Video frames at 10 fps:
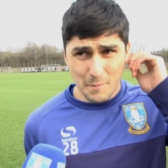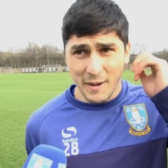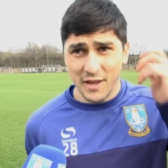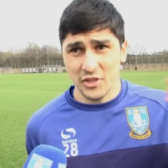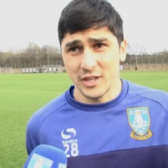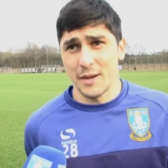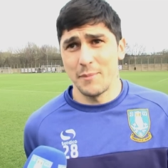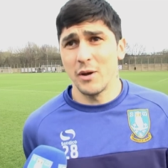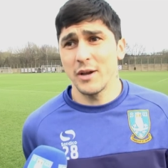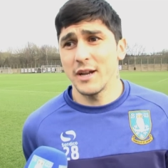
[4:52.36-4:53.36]
bad thing
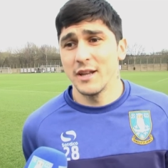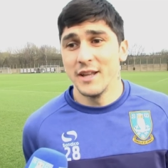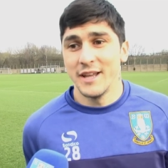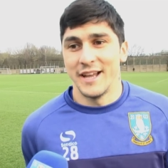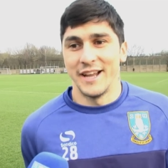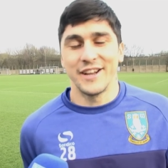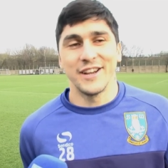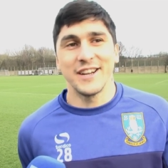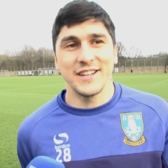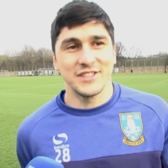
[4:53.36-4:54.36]
about her and
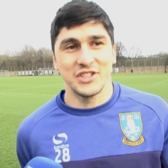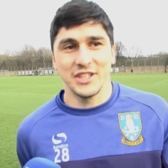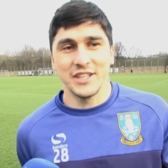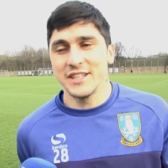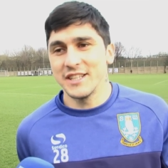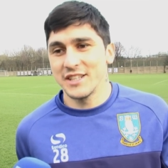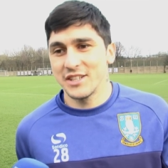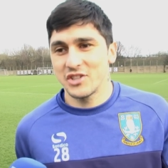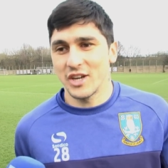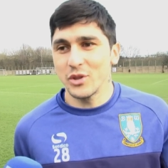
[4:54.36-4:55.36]
her she
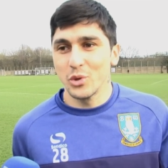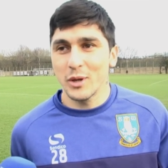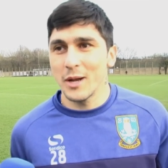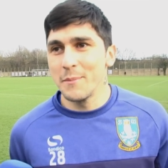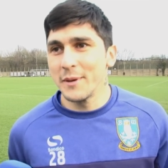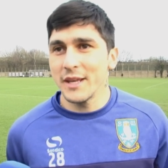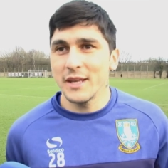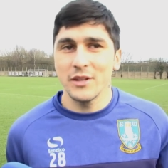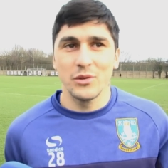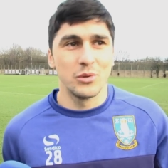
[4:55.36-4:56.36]
tried to help
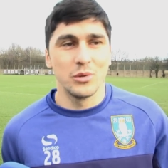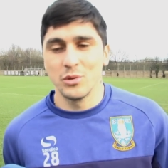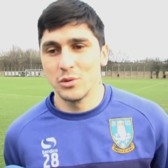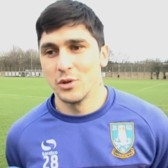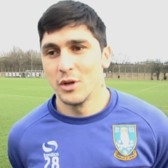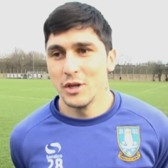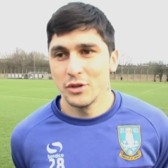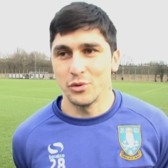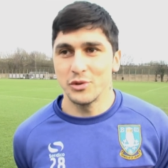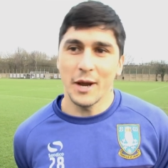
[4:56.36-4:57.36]
me to
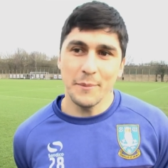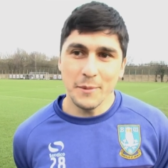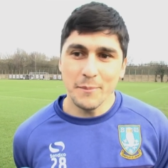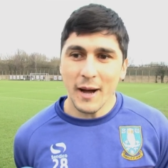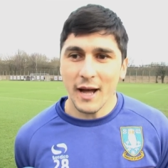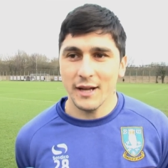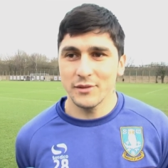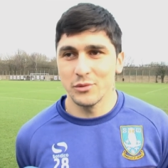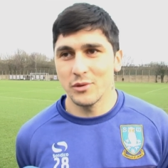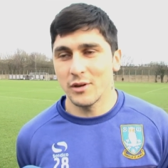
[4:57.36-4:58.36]
to drive him back
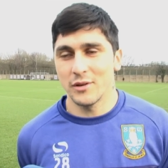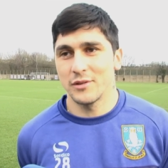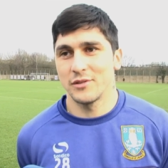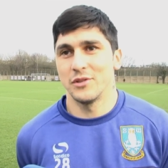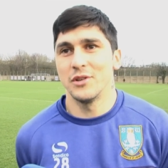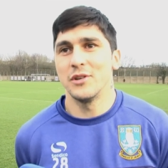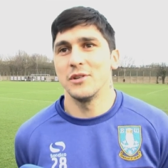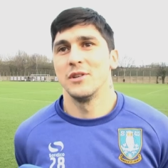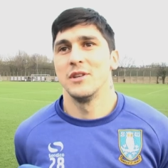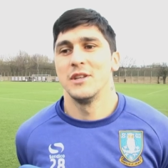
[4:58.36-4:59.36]
to you
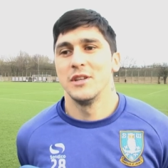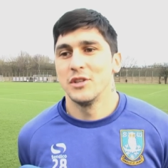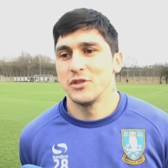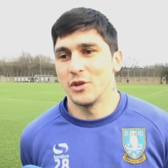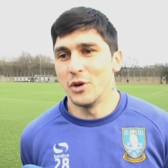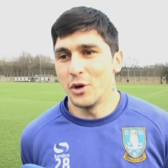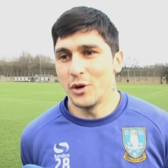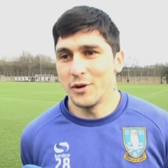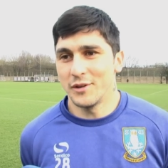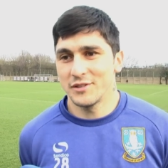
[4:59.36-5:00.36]
know
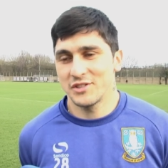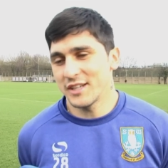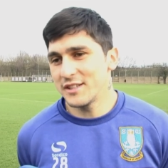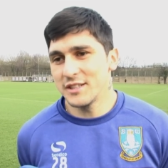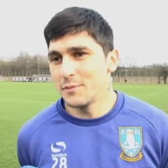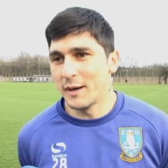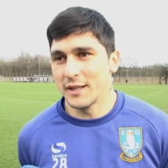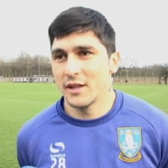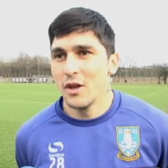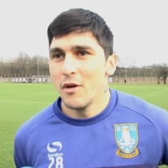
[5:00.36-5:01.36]
so just this
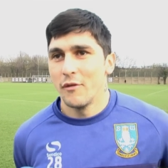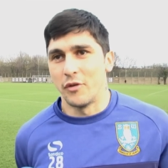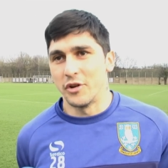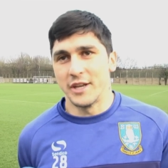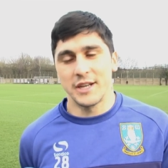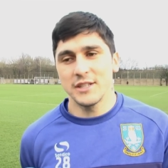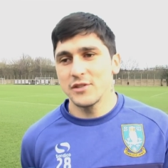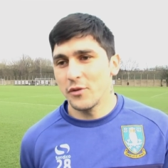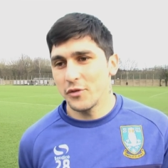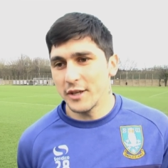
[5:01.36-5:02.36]
but for the
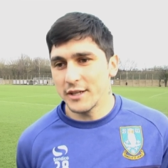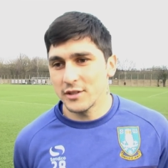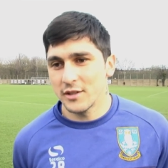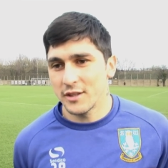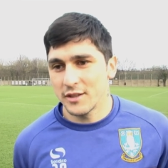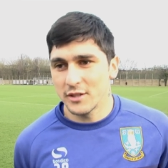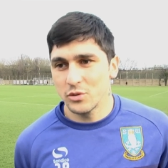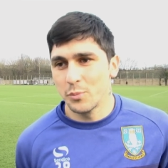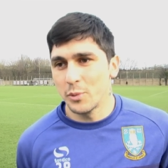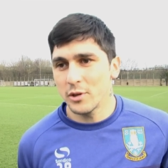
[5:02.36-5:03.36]
rest of the the
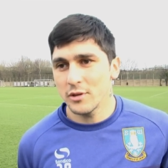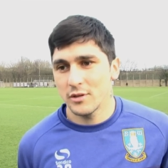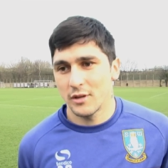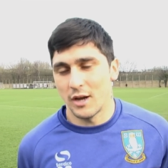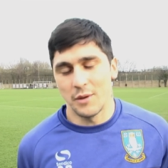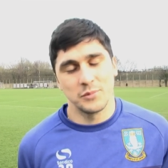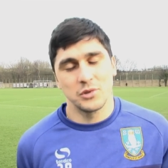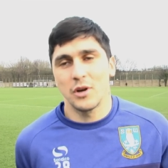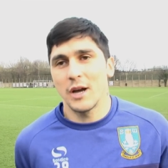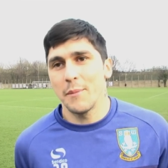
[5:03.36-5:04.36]
support i'm
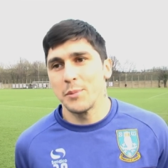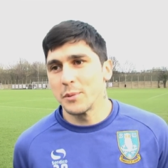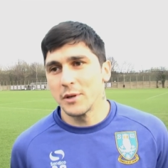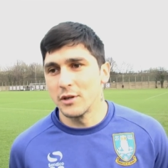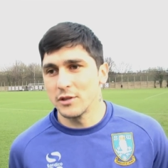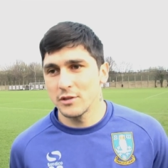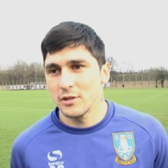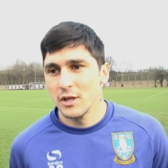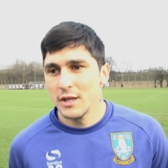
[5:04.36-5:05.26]
so happy because